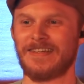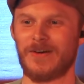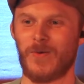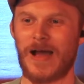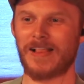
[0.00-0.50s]

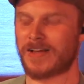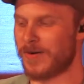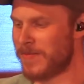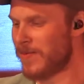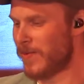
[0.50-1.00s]

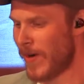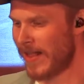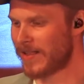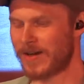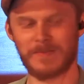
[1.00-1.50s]
Welcome,
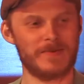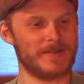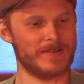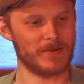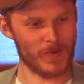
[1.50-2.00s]
welcome,
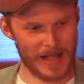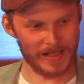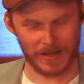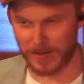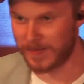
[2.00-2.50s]

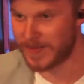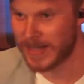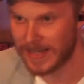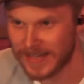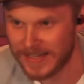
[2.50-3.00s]
welcome.
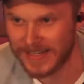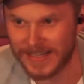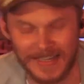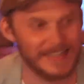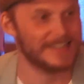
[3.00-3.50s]

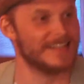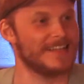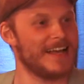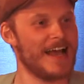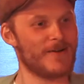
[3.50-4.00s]

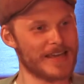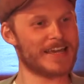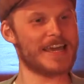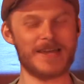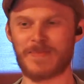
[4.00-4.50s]
How are you
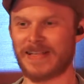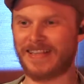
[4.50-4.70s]
keeping?